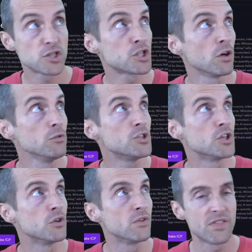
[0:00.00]
shows
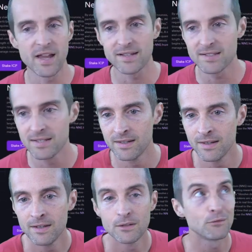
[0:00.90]
you that
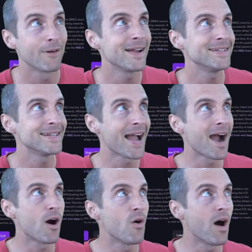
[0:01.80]
right
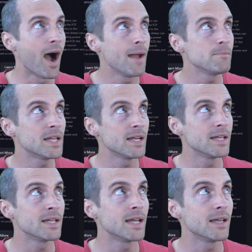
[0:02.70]
now I'm
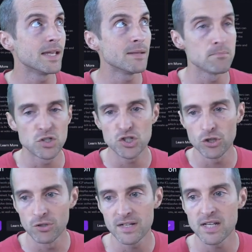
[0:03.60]
getting in
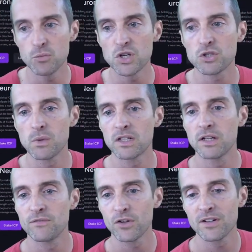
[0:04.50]
maturity, which when
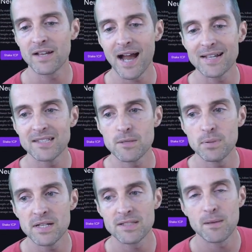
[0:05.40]
converted to ICP is